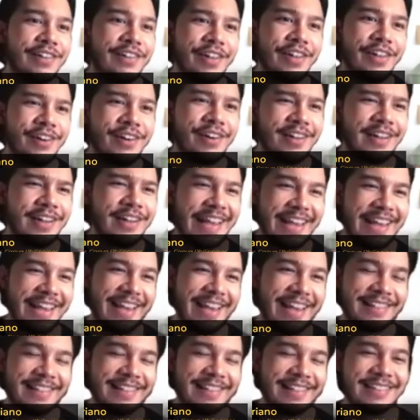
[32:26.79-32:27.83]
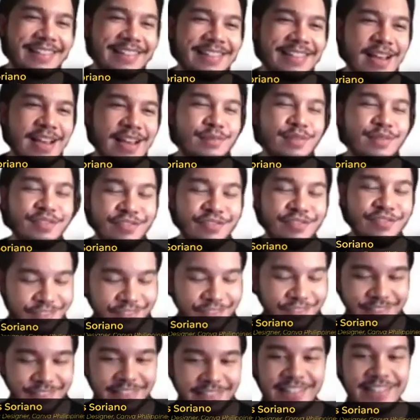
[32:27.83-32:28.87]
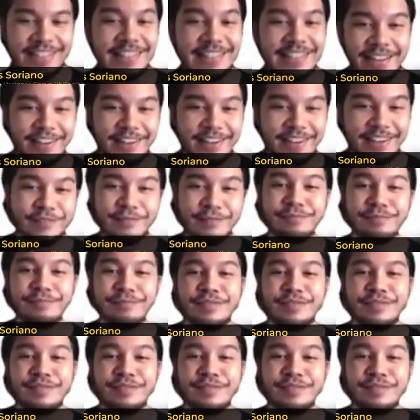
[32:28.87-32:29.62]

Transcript: are 8 types of fonts in there.